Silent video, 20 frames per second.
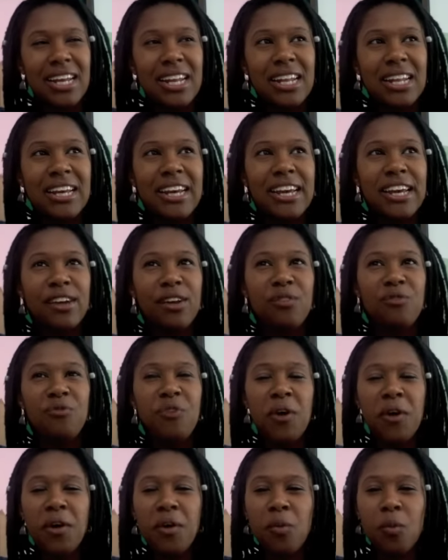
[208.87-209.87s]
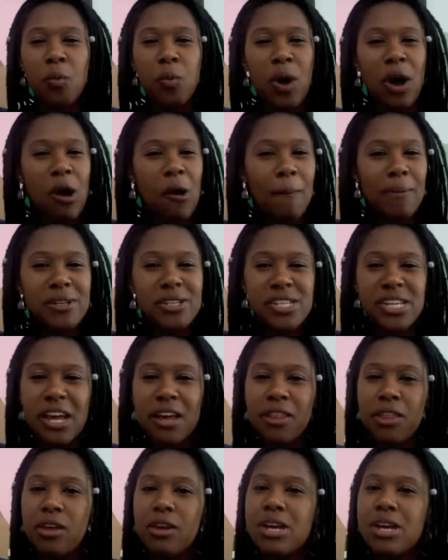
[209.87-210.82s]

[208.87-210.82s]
Like, very well put together.